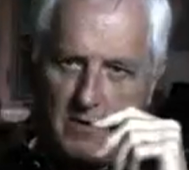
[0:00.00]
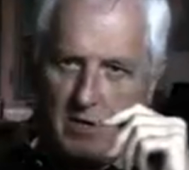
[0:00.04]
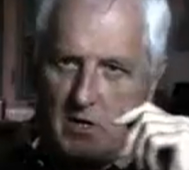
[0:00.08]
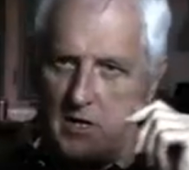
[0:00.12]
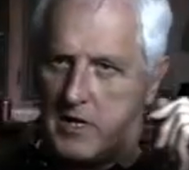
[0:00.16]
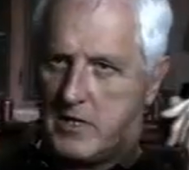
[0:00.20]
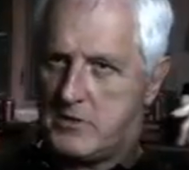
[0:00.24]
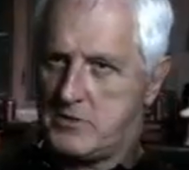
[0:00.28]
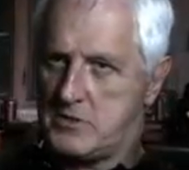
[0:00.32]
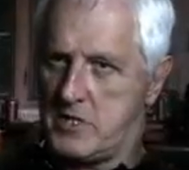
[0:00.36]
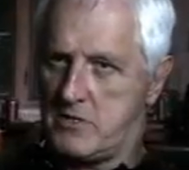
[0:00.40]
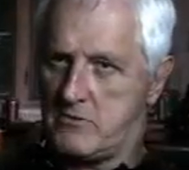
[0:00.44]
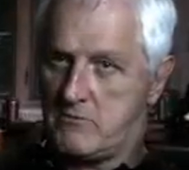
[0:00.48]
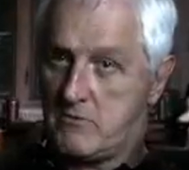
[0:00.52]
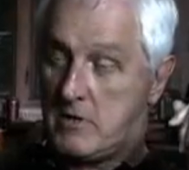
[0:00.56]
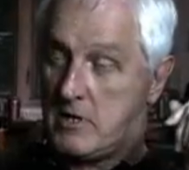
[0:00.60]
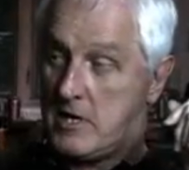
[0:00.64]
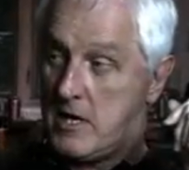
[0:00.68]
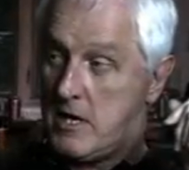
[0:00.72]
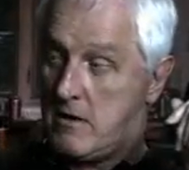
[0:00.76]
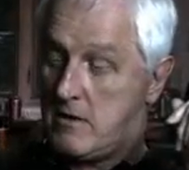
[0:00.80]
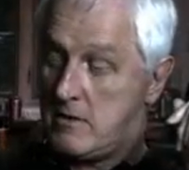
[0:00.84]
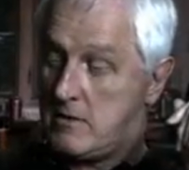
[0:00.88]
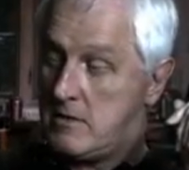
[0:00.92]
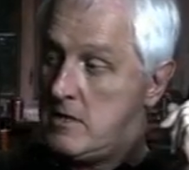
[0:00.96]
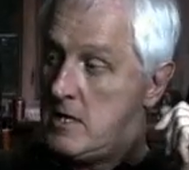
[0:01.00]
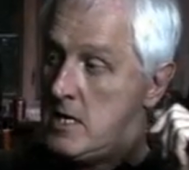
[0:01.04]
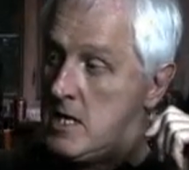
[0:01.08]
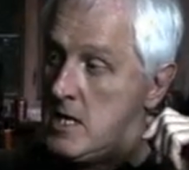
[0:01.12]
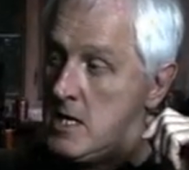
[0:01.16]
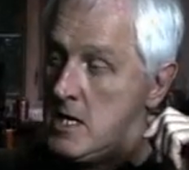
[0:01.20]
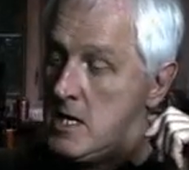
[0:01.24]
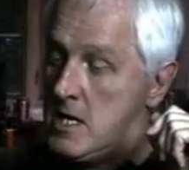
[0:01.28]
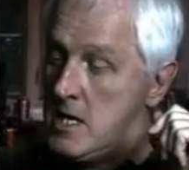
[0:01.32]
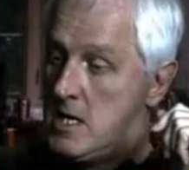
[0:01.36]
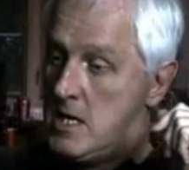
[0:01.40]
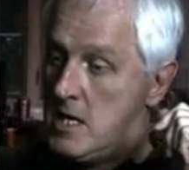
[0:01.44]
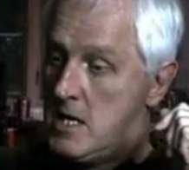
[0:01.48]
a very eccentric character,
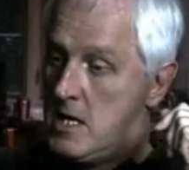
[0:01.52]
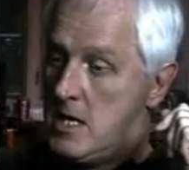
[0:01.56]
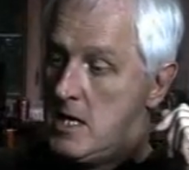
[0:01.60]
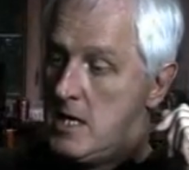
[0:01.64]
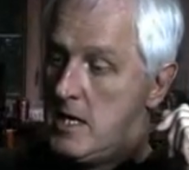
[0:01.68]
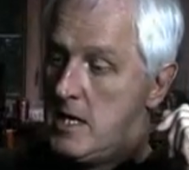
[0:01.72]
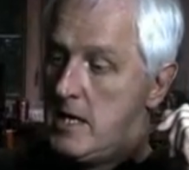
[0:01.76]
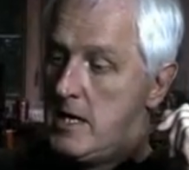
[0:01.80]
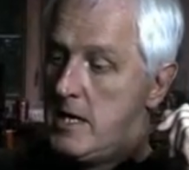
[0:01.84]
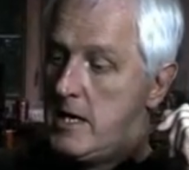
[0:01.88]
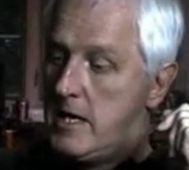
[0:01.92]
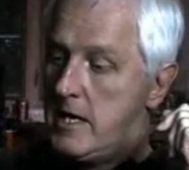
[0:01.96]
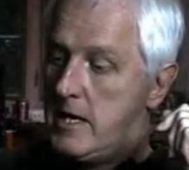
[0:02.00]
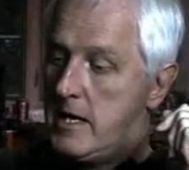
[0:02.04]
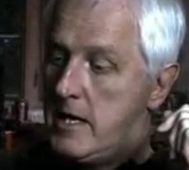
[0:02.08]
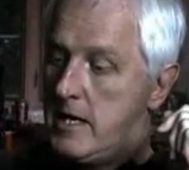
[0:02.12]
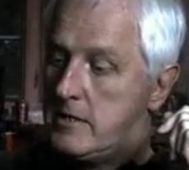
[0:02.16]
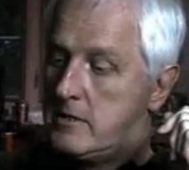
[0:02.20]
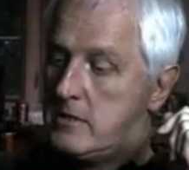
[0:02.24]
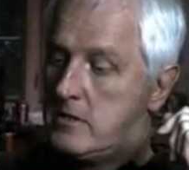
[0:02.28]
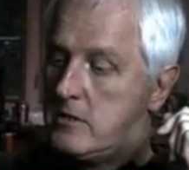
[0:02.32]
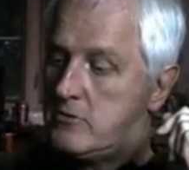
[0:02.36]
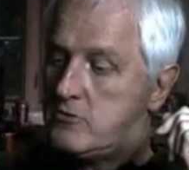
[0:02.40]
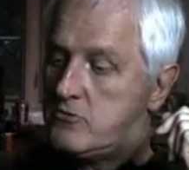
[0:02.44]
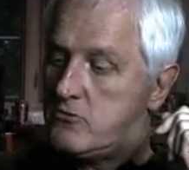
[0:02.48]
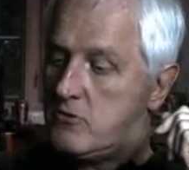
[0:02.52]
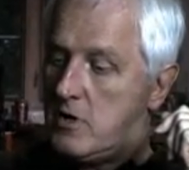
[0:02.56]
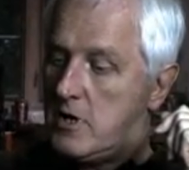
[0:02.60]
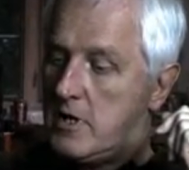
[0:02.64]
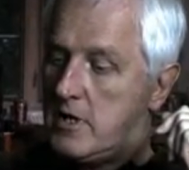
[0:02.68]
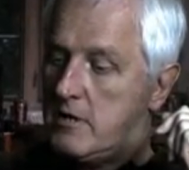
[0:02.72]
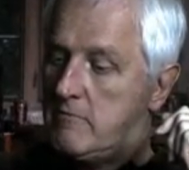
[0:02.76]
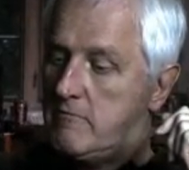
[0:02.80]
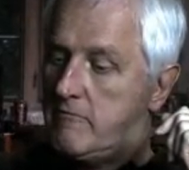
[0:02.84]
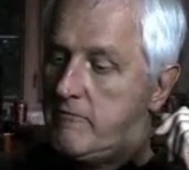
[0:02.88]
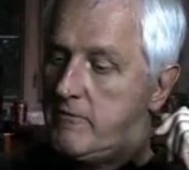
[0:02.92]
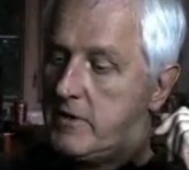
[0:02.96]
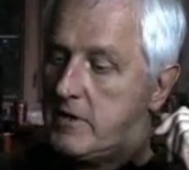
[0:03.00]
to
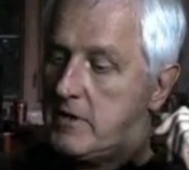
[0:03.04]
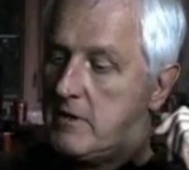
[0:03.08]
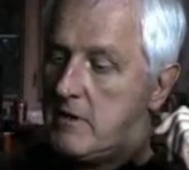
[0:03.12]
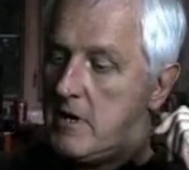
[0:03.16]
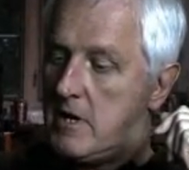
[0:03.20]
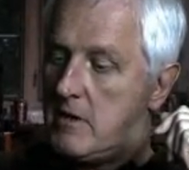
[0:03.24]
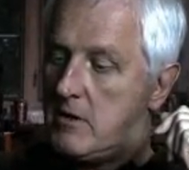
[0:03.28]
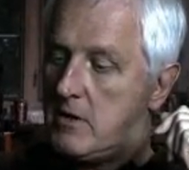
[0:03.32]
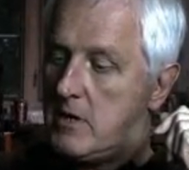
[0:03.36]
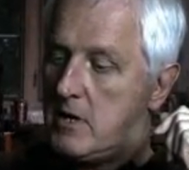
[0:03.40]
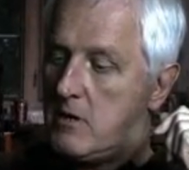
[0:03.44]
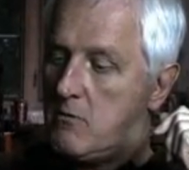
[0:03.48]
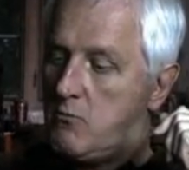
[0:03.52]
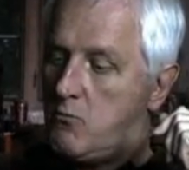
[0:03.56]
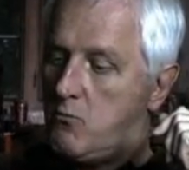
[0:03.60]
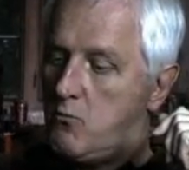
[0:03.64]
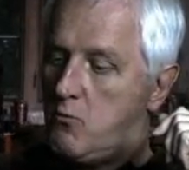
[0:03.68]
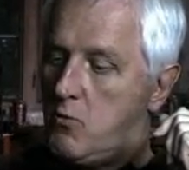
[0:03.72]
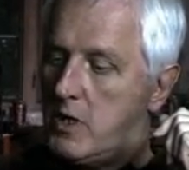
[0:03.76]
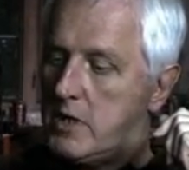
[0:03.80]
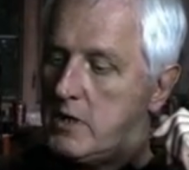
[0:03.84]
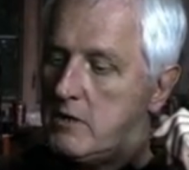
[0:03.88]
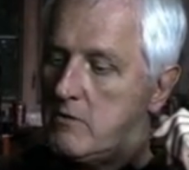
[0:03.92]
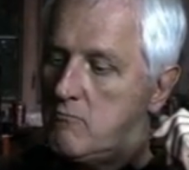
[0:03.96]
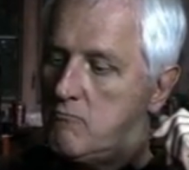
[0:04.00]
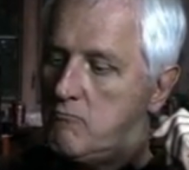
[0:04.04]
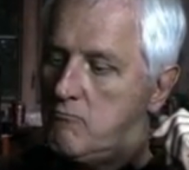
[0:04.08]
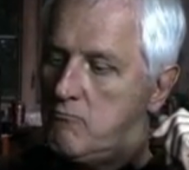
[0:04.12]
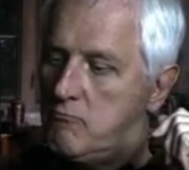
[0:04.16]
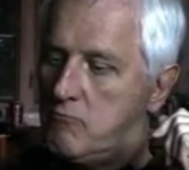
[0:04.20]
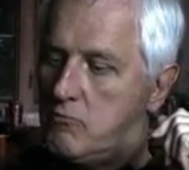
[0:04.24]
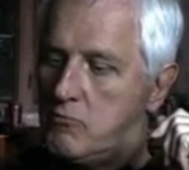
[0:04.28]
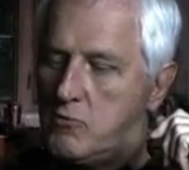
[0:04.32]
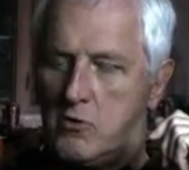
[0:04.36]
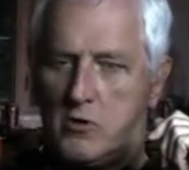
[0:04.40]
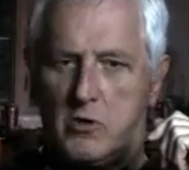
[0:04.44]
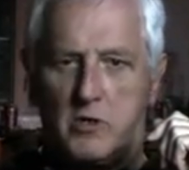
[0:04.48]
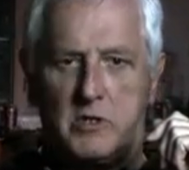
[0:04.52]
try and figure out what
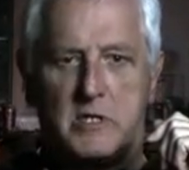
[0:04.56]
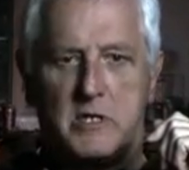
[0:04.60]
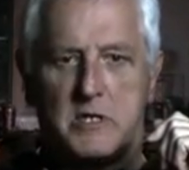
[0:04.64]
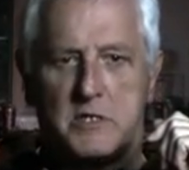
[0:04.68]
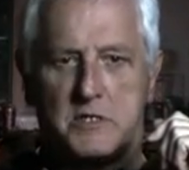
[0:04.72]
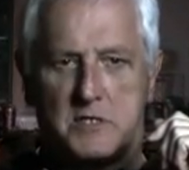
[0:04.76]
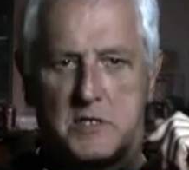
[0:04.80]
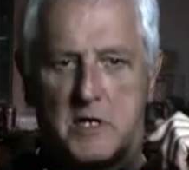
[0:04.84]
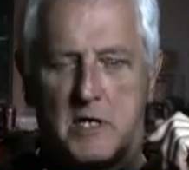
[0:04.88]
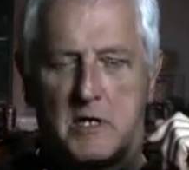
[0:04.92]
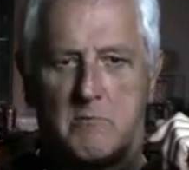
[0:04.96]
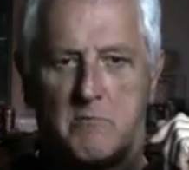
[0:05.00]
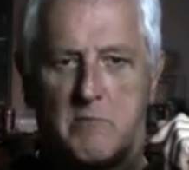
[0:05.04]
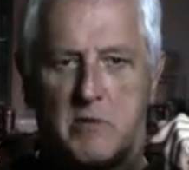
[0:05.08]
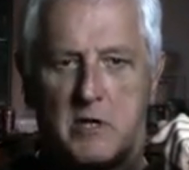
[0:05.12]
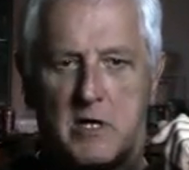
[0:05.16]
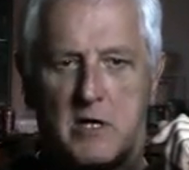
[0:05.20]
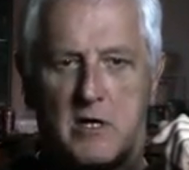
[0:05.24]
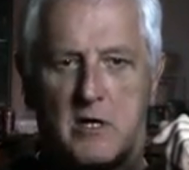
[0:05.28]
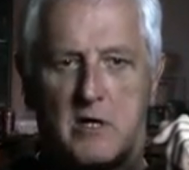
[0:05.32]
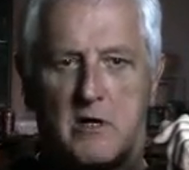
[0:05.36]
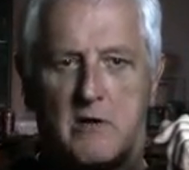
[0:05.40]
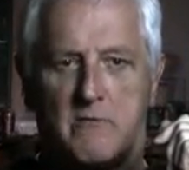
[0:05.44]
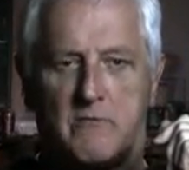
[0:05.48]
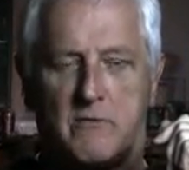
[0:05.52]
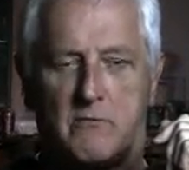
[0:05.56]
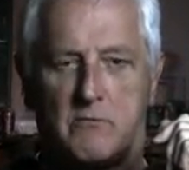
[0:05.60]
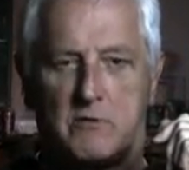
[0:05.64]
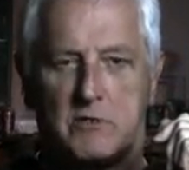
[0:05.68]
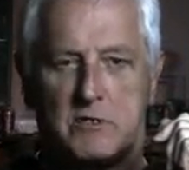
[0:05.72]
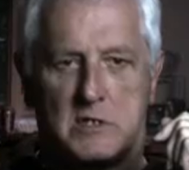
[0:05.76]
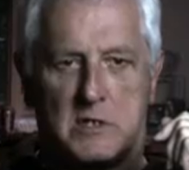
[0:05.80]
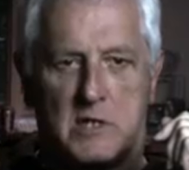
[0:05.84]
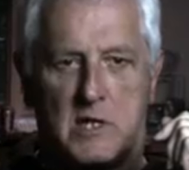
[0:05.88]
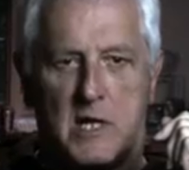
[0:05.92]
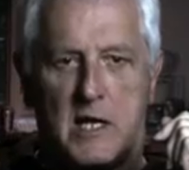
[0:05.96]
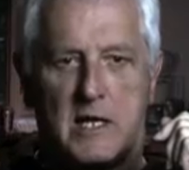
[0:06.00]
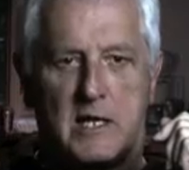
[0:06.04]
could this thing be if it
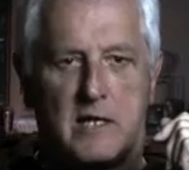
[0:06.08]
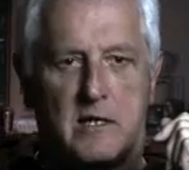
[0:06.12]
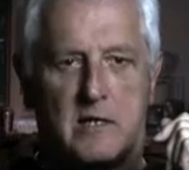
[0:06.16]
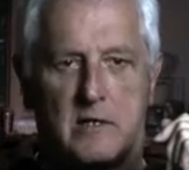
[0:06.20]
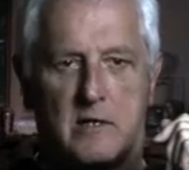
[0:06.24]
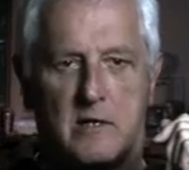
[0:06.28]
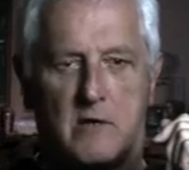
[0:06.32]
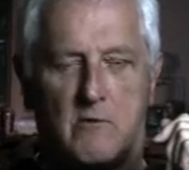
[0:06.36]
was light.